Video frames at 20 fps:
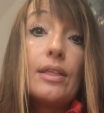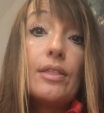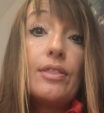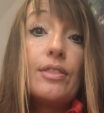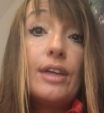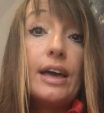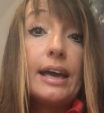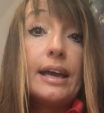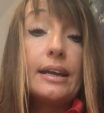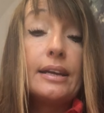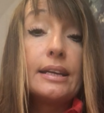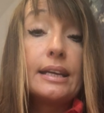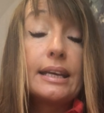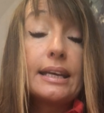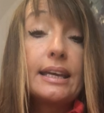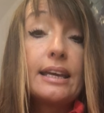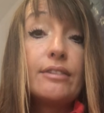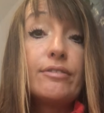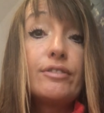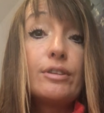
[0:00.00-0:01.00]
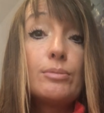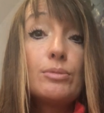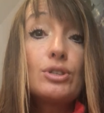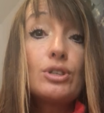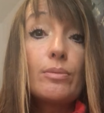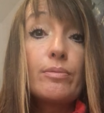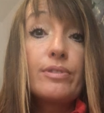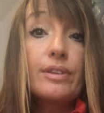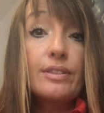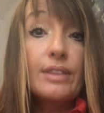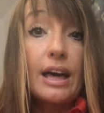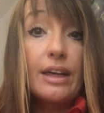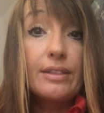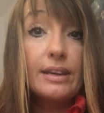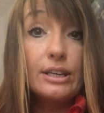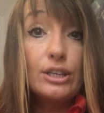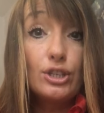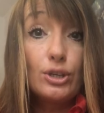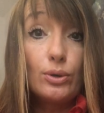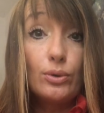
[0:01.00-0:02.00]
then give them something that
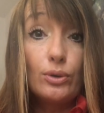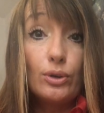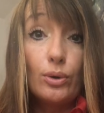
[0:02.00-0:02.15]
they do